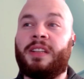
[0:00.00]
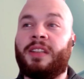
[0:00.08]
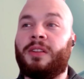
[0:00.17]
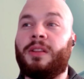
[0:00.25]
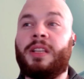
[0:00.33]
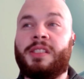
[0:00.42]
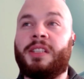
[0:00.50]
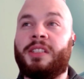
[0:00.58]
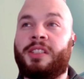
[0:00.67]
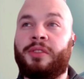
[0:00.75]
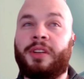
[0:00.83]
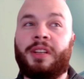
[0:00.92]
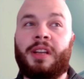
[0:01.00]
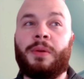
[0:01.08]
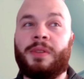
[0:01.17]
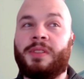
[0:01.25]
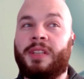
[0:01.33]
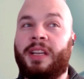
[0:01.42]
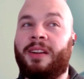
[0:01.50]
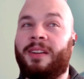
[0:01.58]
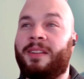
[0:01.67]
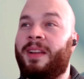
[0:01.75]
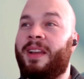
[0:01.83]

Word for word: there listening to it, and I was scared,